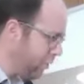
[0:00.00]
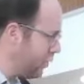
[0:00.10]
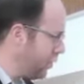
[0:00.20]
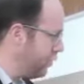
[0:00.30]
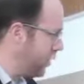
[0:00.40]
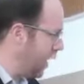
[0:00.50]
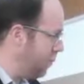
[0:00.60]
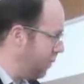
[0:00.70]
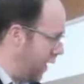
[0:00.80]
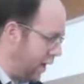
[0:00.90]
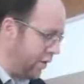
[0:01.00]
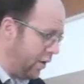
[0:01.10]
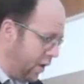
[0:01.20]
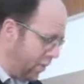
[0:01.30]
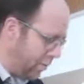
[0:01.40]
a person's going to come
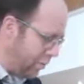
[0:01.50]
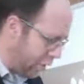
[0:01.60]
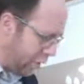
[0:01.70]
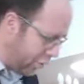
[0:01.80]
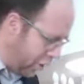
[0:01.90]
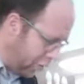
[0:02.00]
and maybe stoke the